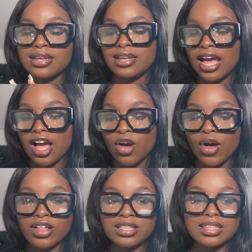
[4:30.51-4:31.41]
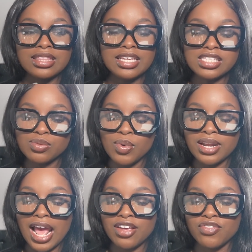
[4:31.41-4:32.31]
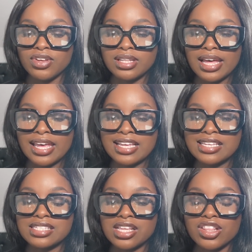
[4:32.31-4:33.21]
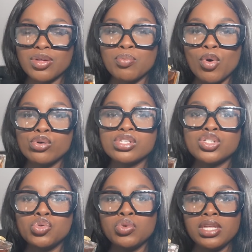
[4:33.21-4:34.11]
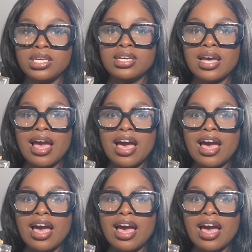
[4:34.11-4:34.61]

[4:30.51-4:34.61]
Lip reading: Now this one I feel like is the most unique